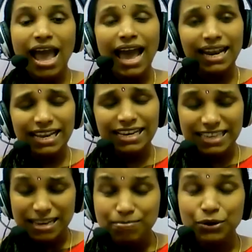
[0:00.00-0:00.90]
And
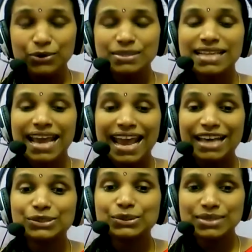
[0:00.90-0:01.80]
it improves the
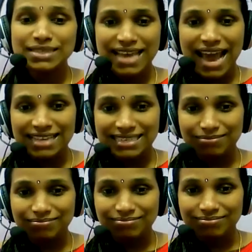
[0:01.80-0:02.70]

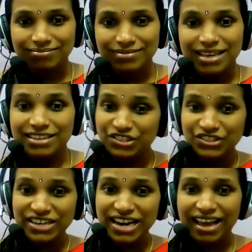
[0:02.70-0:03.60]
enthusiasm,
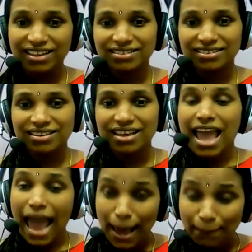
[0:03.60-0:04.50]
strength,
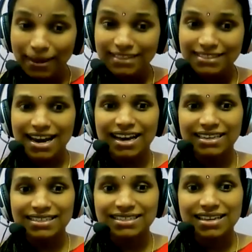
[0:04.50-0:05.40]

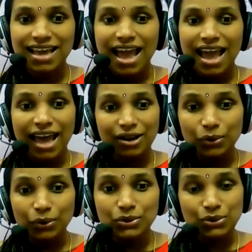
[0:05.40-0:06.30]
appetite, and
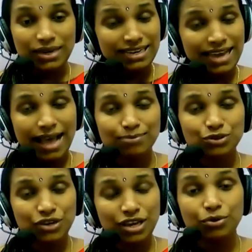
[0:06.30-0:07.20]
also it
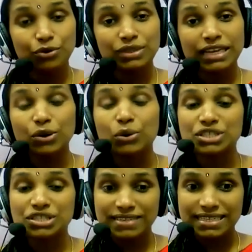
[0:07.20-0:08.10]
helps to improve the
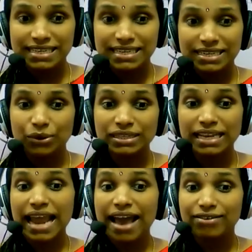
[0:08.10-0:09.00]
longevity or the
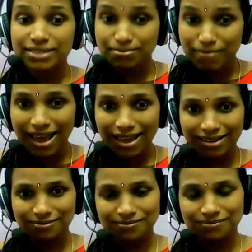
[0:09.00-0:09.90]

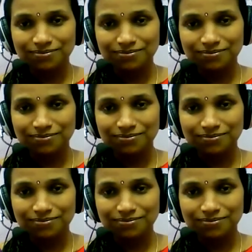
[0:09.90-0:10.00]
lifespan.